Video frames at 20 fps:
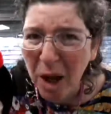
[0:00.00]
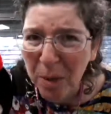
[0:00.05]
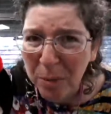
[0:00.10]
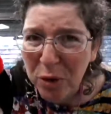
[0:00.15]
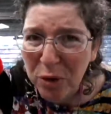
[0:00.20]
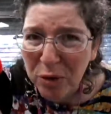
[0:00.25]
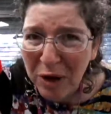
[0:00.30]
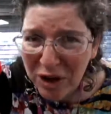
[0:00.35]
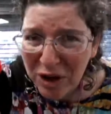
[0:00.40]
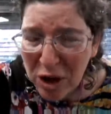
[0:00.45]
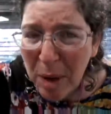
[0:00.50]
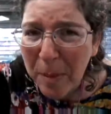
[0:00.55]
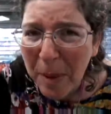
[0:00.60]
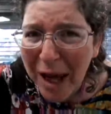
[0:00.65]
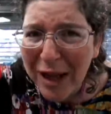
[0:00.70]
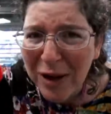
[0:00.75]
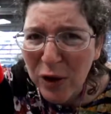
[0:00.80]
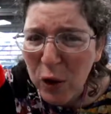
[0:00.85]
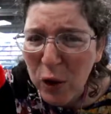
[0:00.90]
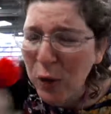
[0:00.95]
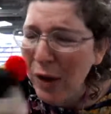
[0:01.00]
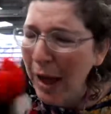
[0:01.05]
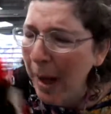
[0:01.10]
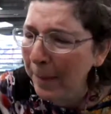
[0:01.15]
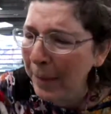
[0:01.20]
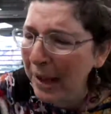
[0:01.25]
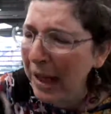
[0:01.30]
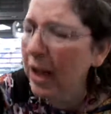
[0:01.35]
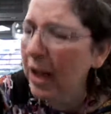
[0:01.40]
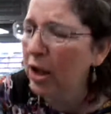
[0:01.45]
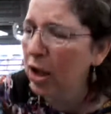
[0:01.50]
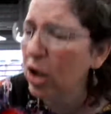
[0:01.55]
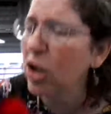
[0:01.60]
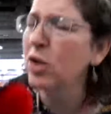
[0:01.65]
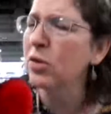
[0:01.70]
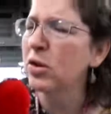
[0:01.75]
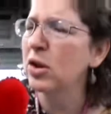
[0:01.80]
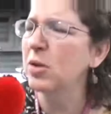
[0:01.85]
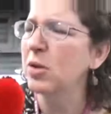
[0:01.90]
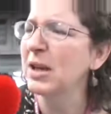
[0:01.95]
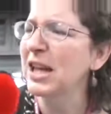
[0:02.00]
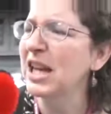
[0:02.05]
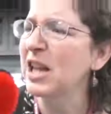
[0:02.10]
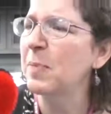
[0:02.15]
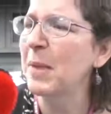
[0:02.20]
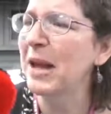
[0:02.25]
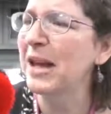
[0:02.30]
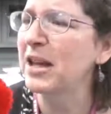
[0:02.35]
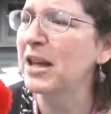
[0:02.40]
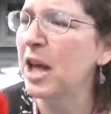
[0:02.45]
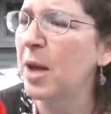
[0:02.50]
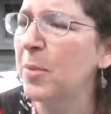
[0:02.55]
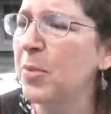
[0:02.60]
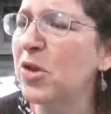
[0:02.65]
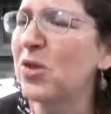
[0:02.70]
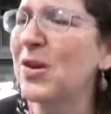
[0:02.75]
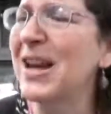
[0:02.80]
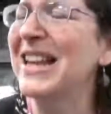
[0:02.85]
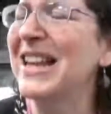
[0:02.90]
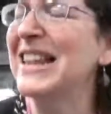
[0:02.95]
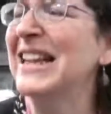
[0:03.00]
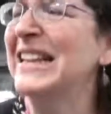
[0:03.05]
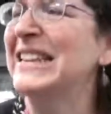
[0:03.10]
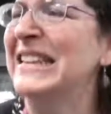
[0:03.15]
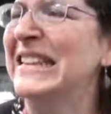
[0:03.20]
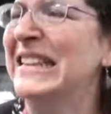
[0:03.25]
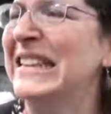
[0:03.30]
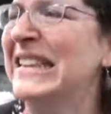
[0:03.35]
arm stretch. I might do that bit. Can you do knees bend arm stretch?